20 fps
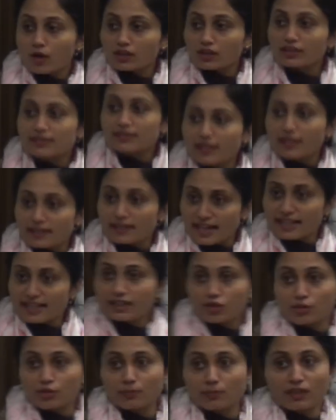are
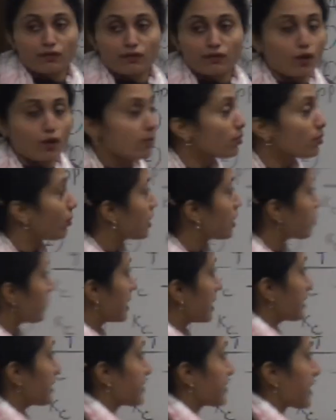negligibly formed, which
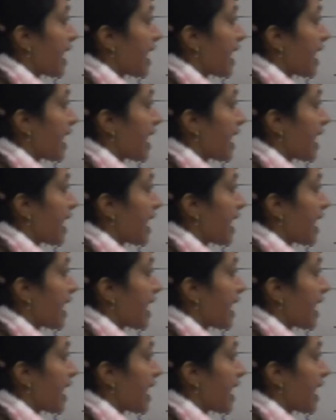means that